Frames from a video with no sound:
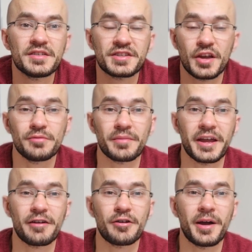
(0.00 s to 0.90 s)
So
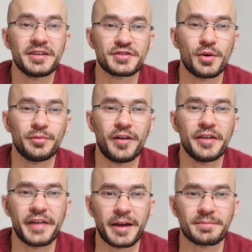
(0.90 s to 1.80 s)
here are my top five
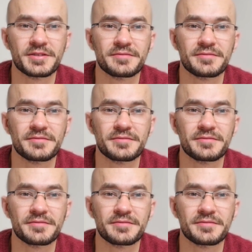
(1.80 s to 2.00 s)
apps.